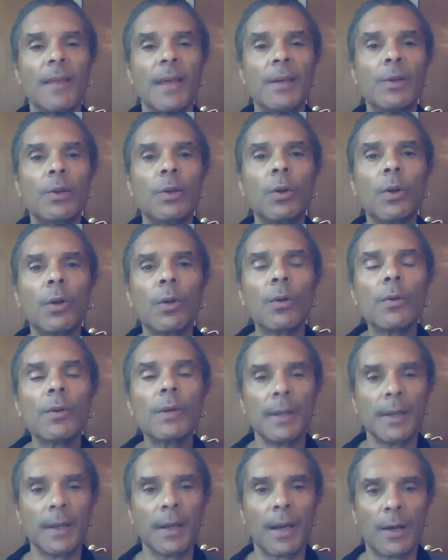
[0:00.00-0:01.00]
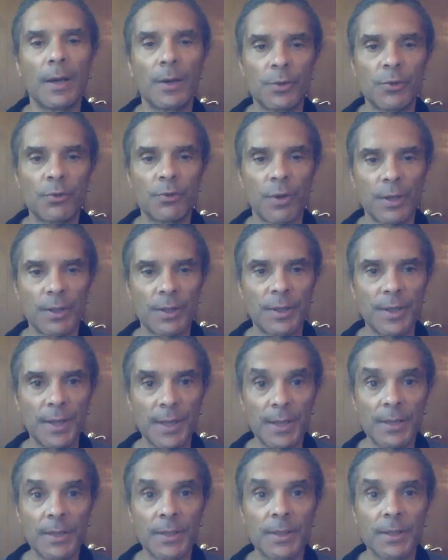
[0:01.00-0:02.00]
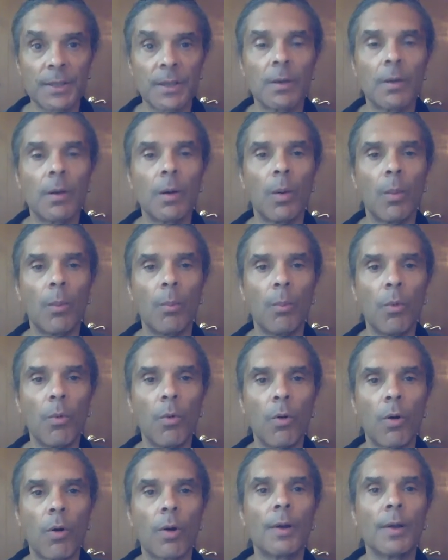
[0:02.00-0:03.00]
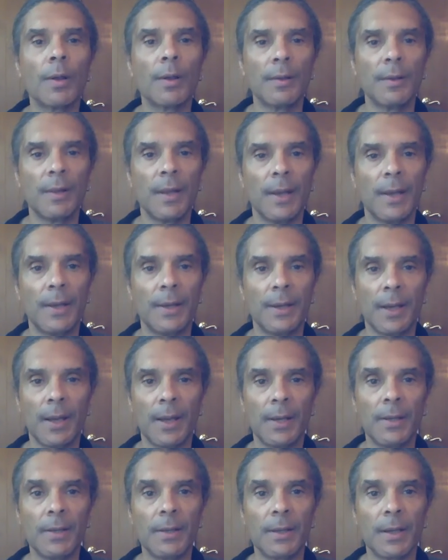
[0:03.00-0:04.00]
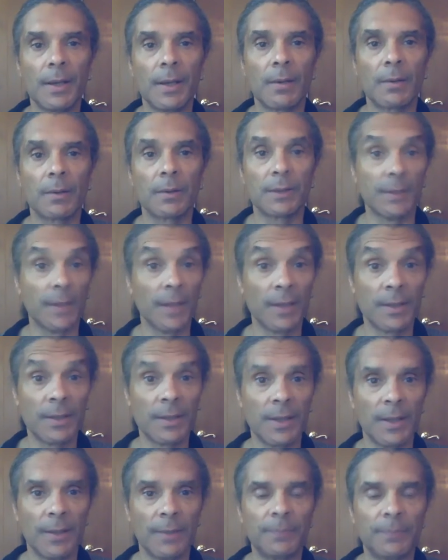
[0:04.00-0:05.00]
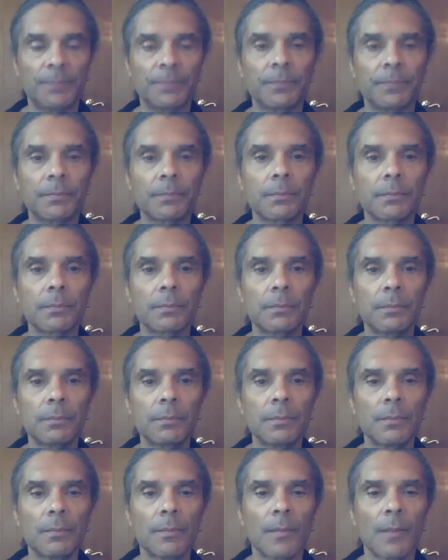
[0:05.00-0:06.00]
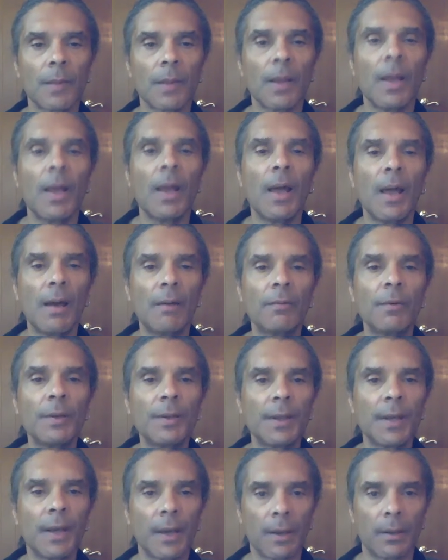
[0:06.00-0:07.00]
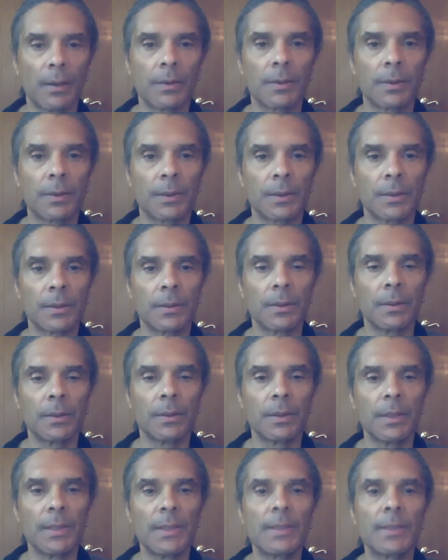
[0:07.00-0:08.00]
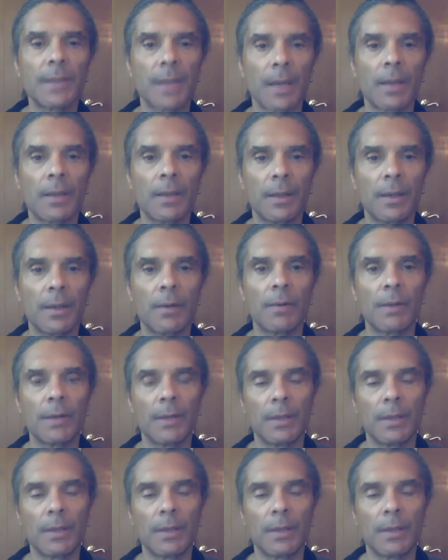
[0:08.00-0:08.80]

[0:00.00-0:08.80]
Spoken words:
then learning how to trust this more than anything else, and that's it. Everything else is secondary.